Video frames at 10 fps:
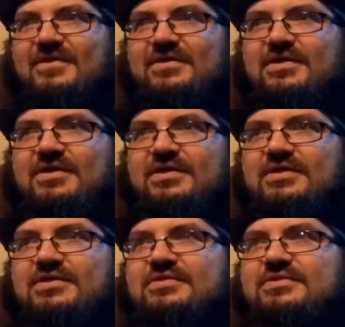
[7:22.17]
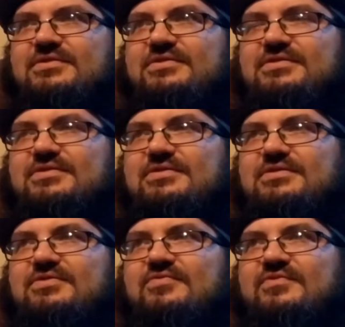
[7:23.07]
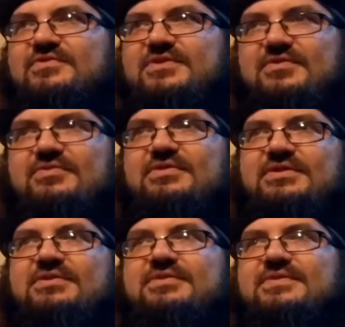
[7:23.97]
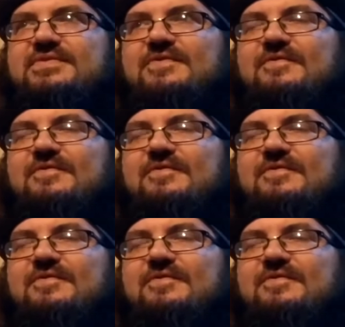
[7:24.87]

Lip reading: And the deal is